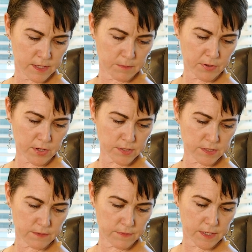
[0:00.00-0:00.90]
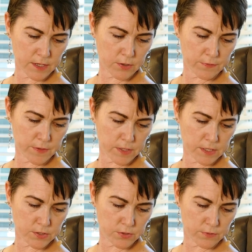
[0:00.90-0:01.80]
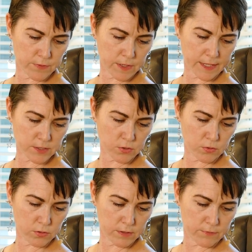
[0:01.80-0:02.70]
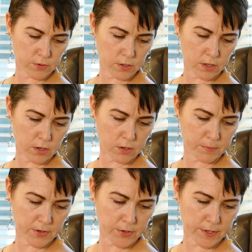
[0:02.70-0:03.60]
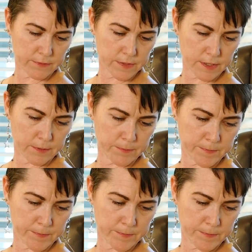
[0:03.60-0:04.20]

And pause the video if you need to, if you'd like to hold it for a longer period of time.